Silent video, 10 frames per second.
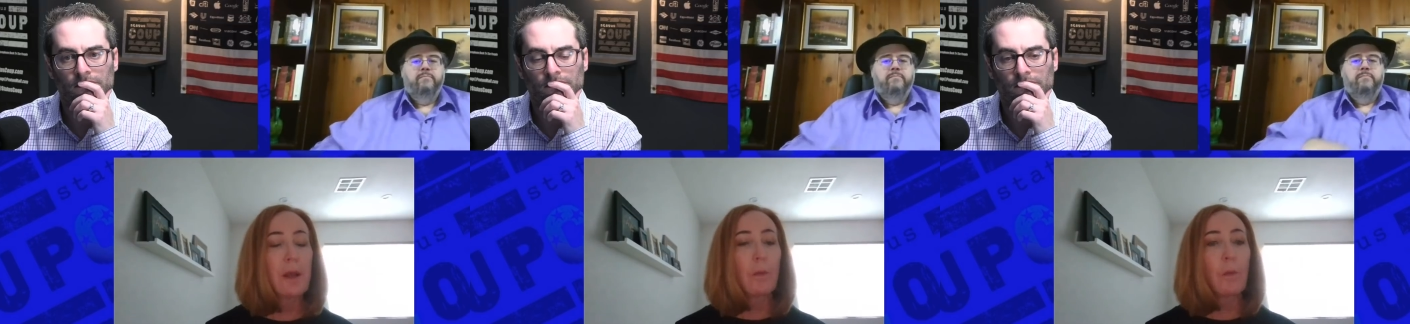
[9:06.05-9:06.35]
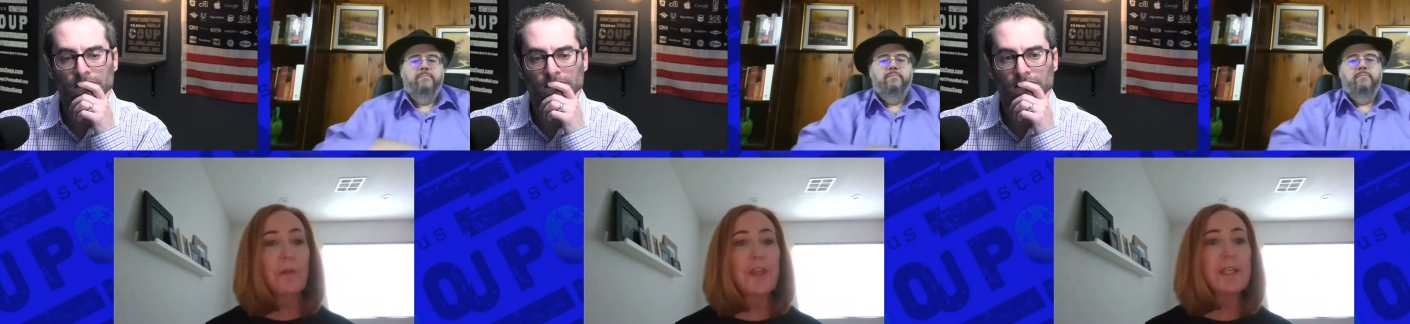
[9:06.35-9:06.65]

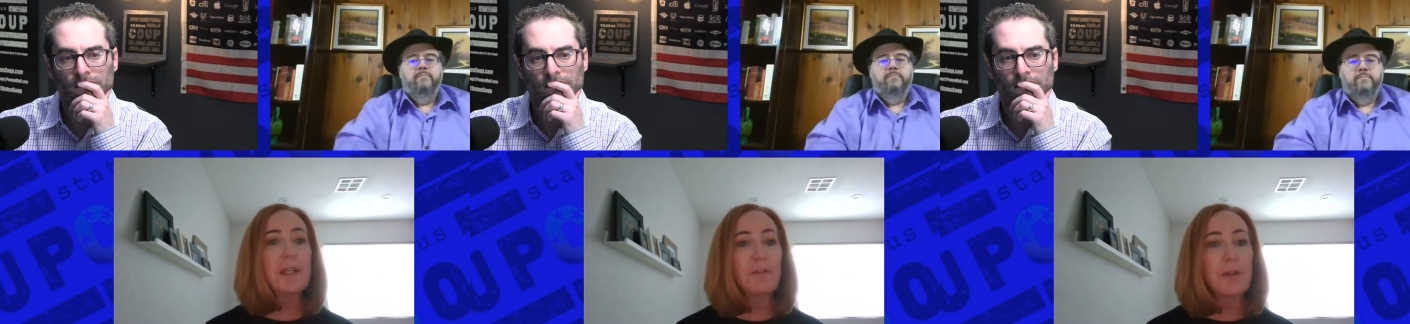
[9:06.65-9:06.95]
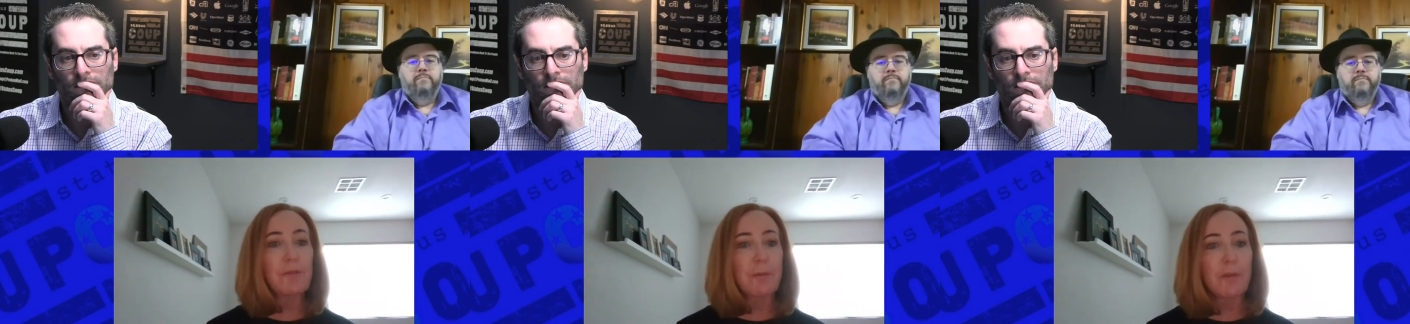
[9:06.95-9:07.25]
Speaker 1: with N D V
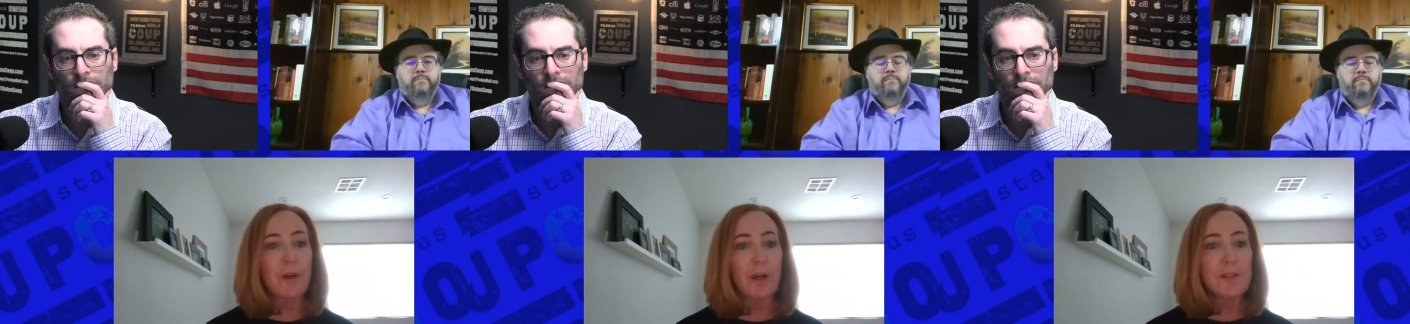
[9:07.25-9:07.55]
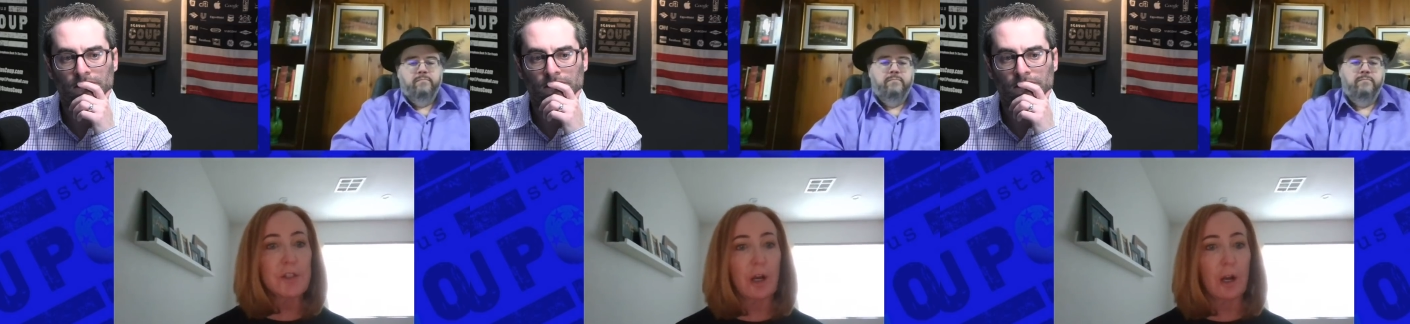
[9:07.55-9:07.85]
from the very
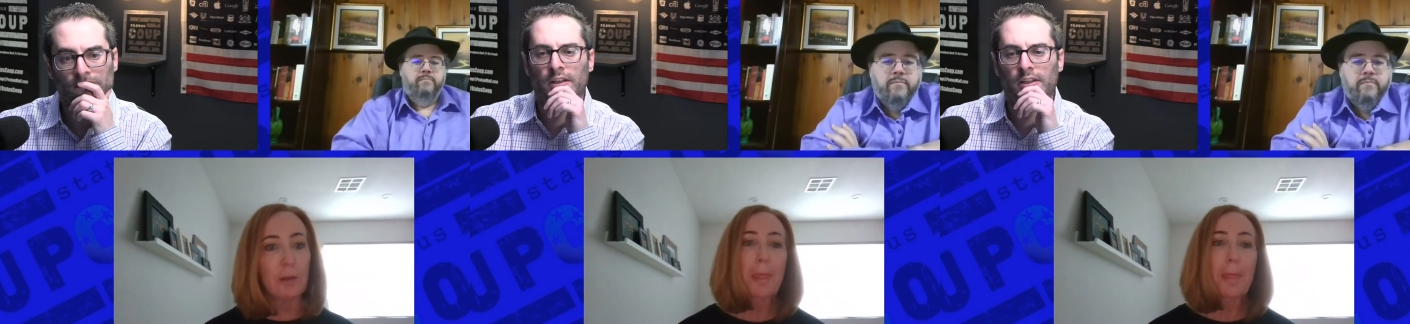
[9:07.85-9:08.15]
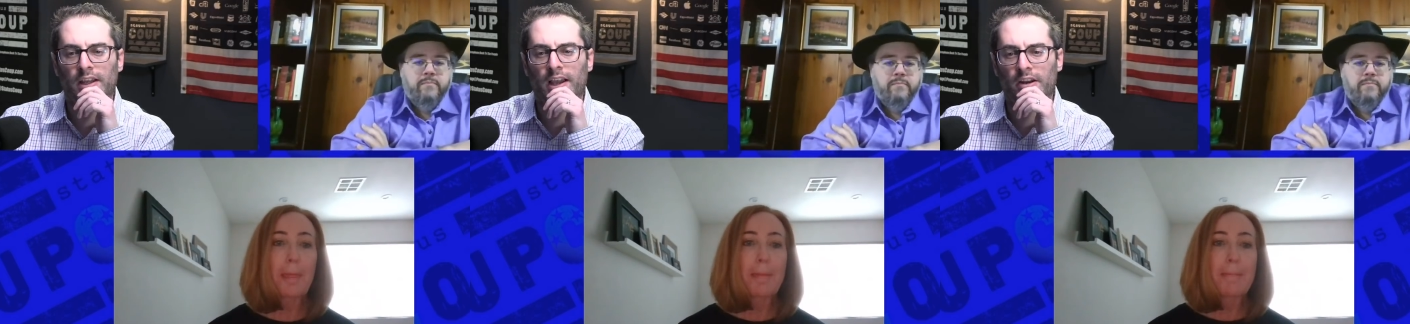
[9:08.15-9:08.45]
start.
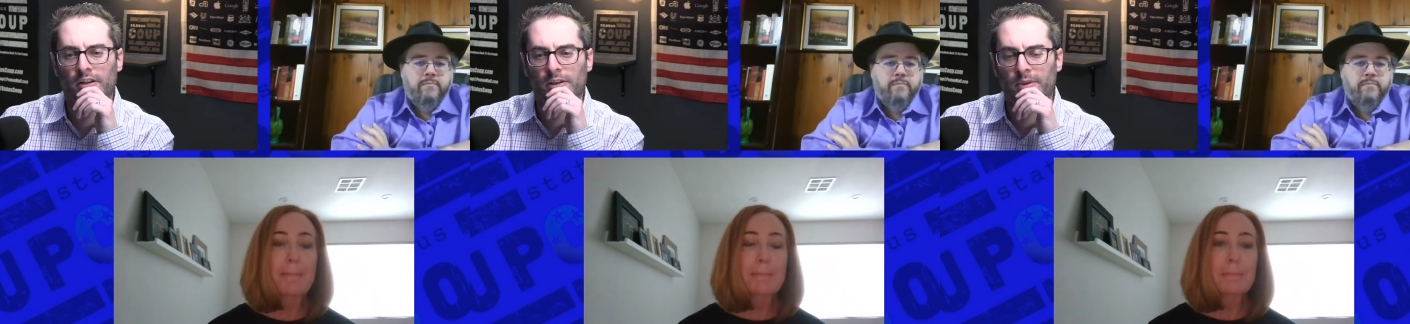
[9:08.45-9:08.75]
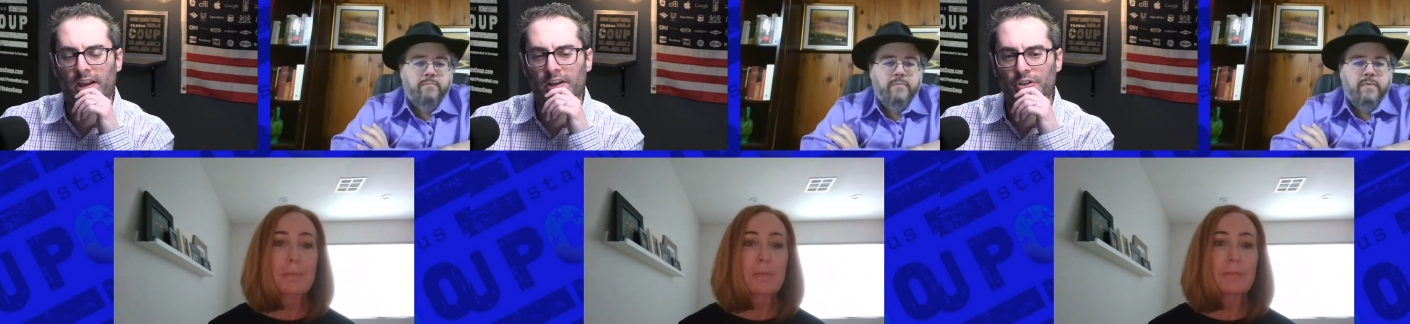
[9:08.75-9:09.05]
Speaker 2: Leanna, let
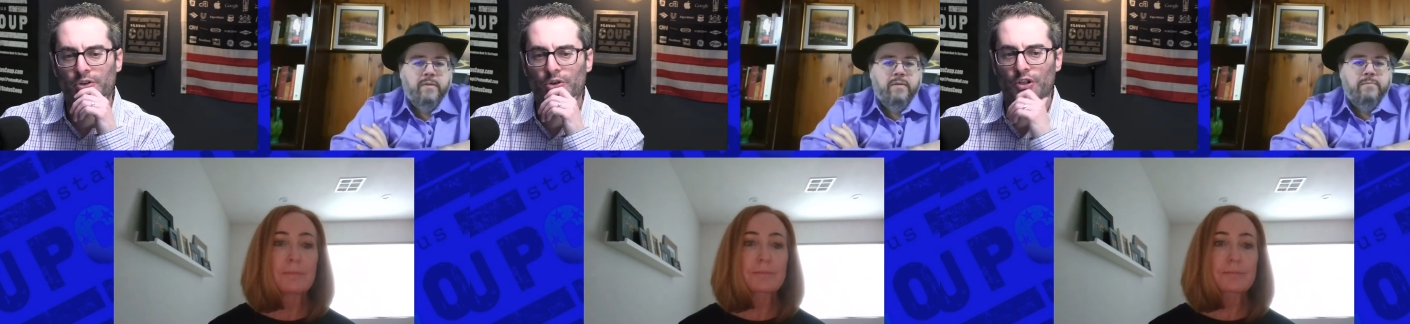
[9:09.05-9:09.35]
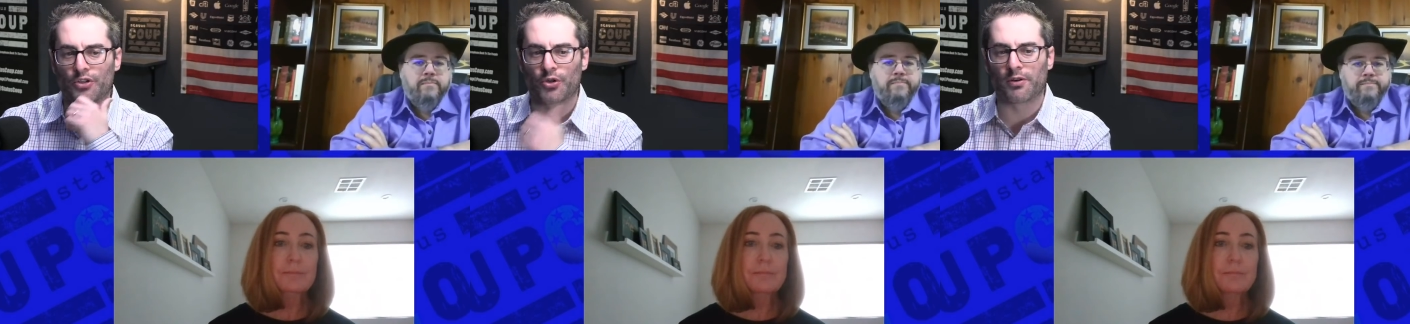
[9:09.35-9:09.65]
me ask you,
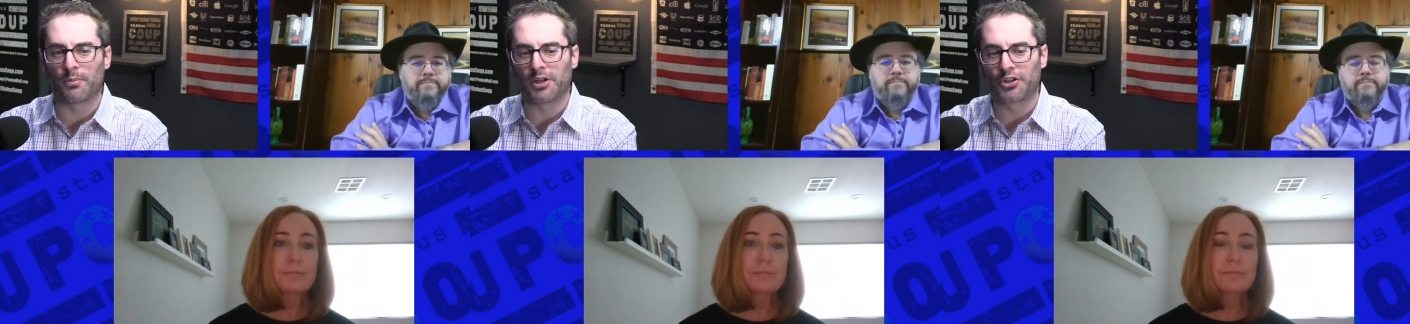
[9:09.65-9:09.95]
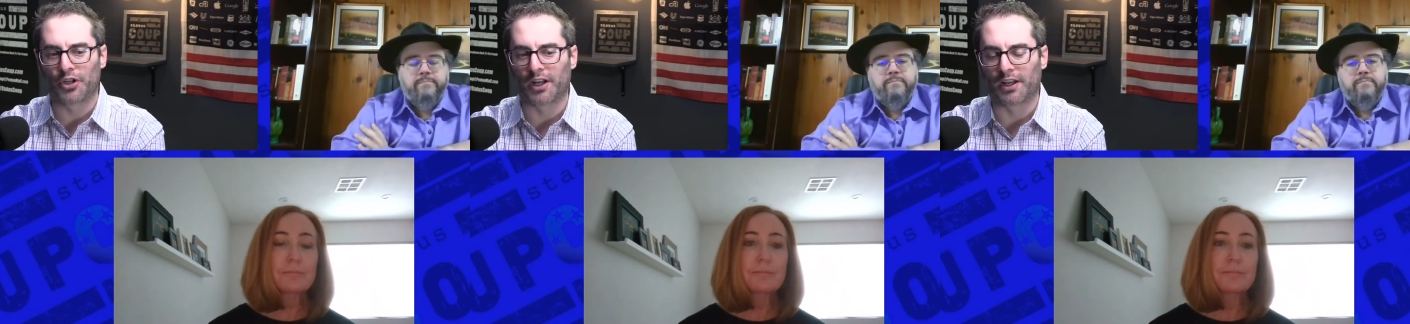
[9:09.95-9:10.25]
because you're in
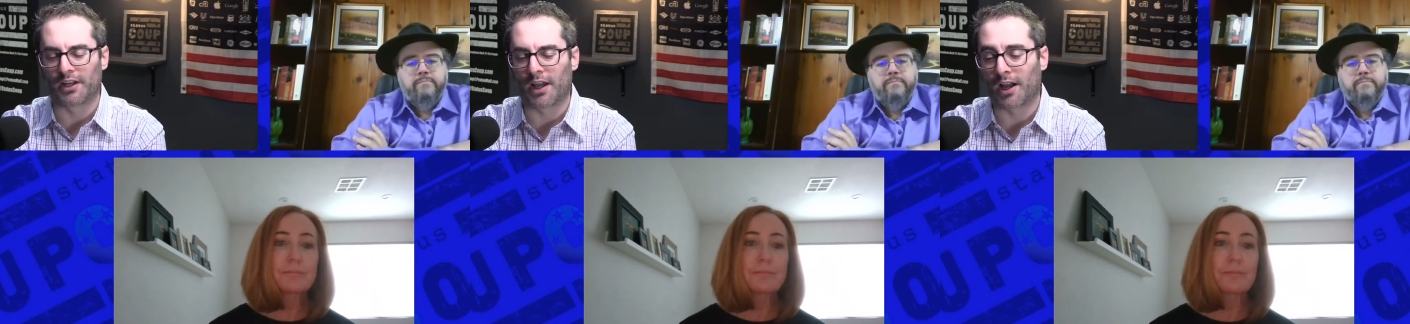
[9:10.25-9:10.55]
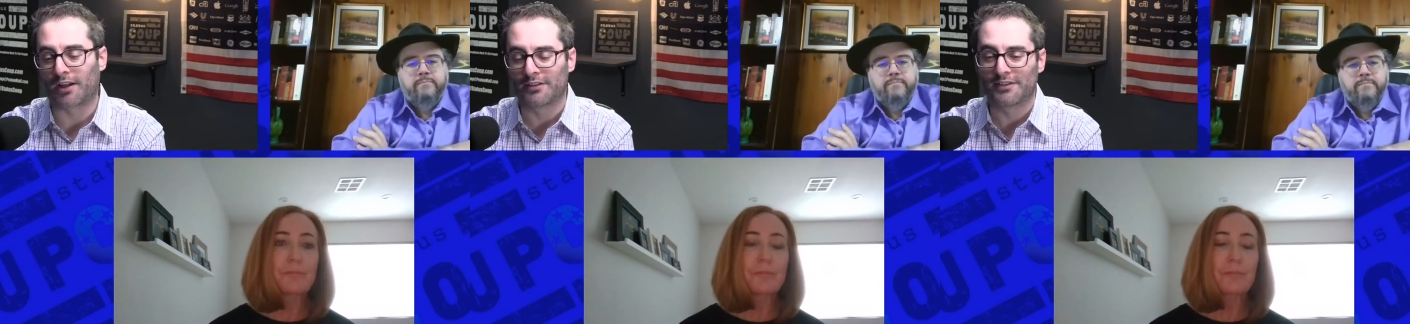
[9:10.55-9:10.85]
Michigan.
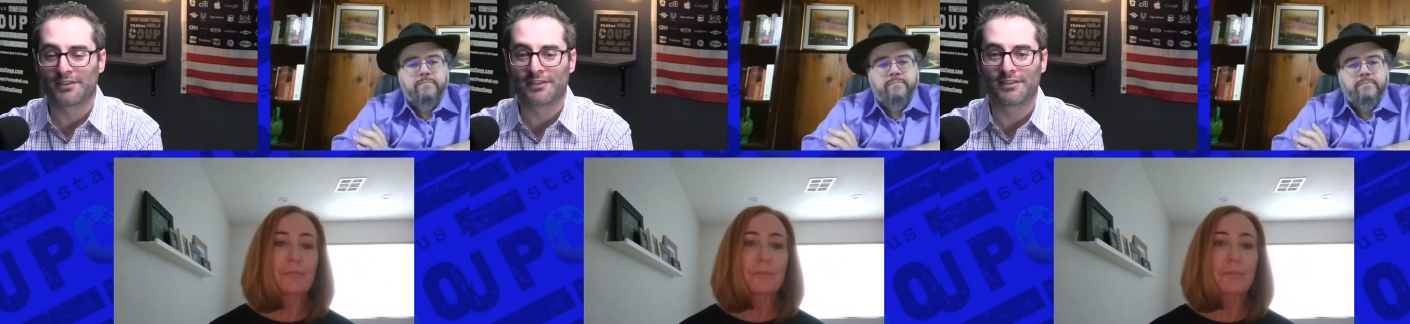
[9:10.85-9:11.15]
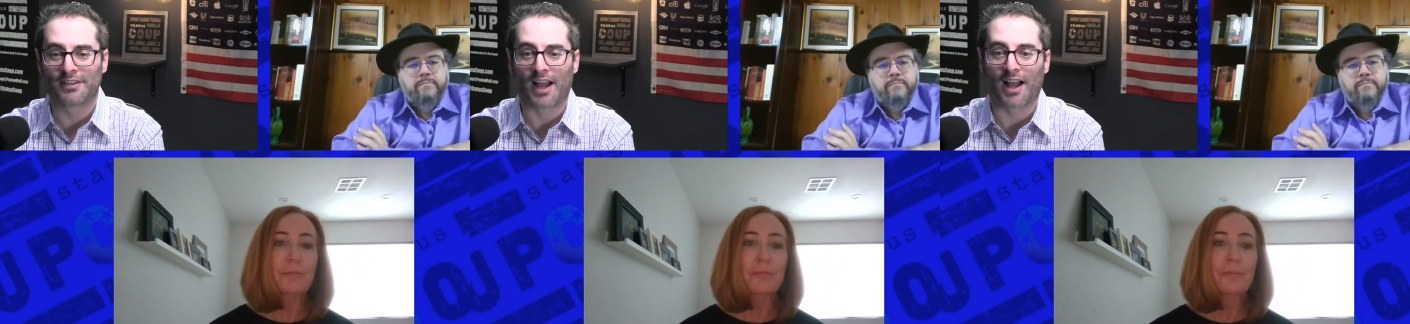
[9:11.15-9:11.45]
Uh,
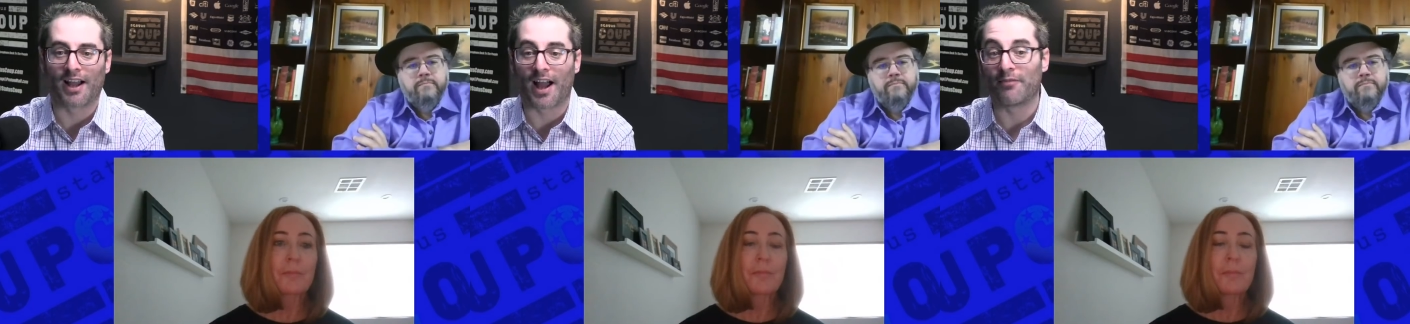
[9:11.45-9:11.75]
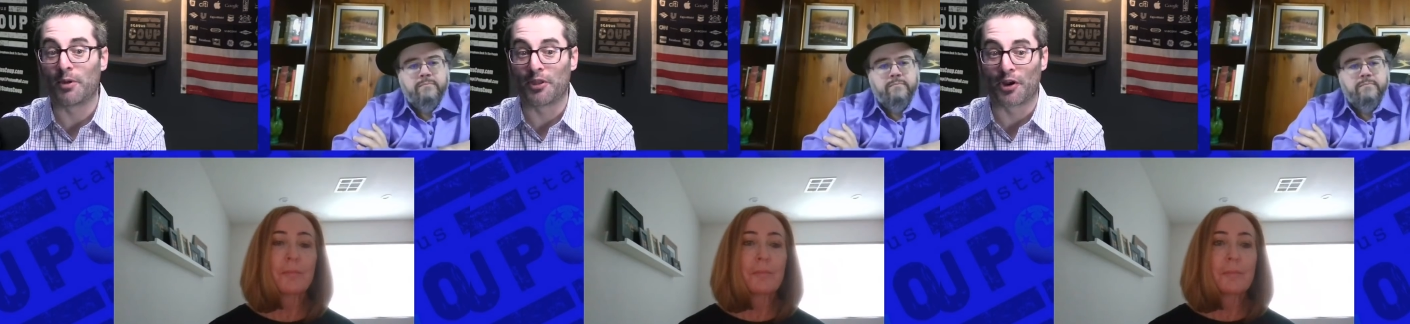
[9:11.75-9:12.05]
uh,
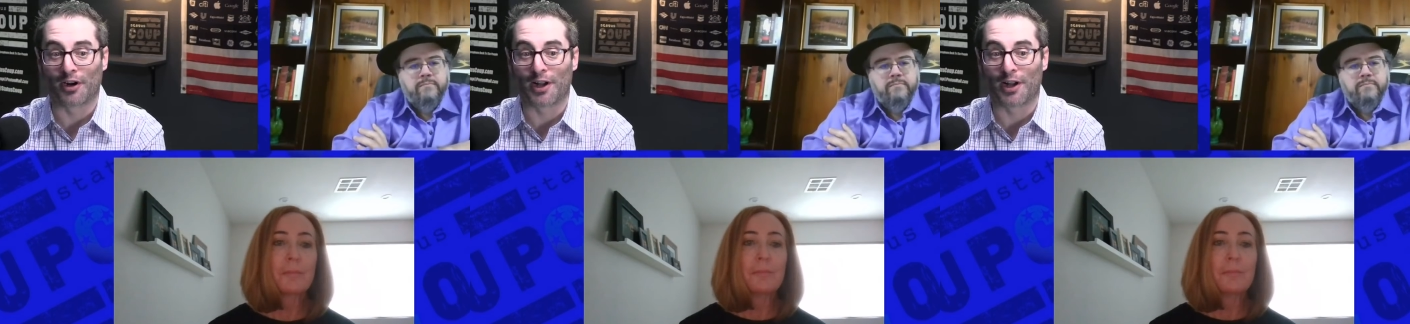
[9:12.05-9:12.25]
I've been there a